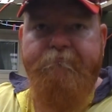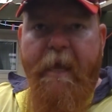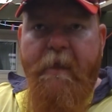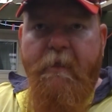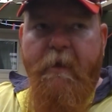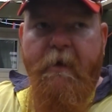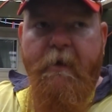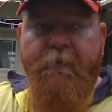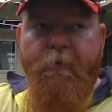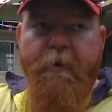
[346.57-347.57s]
in the
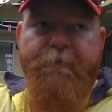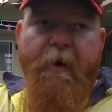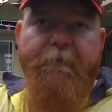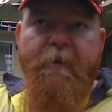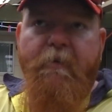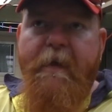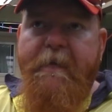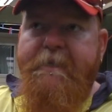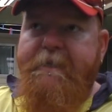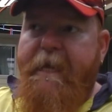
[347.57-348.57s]
45
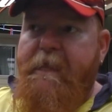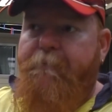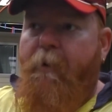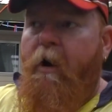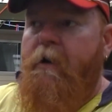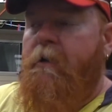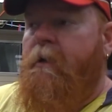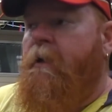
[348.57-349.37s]
degrees in the pot.